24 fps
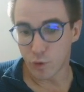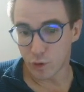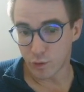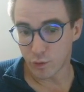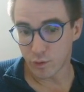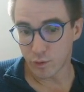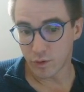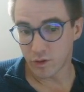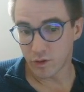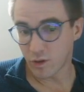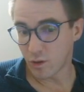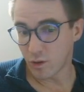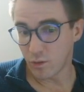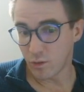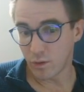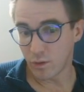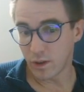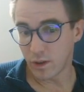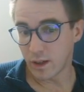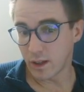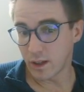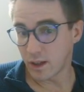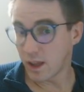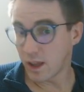So
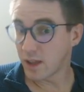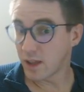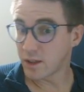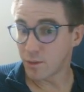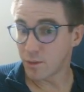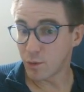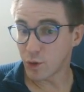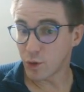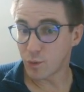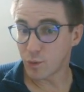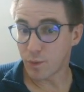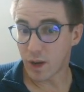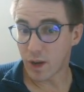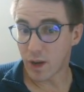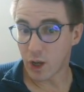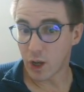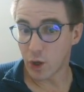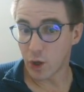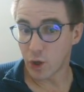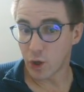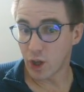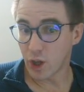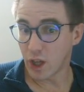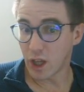it's a much better
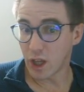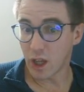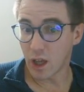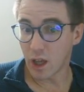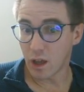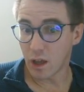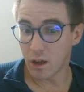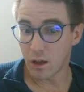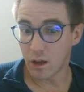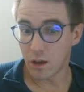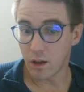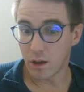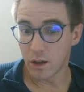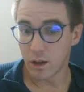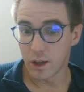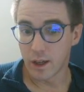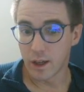looking car.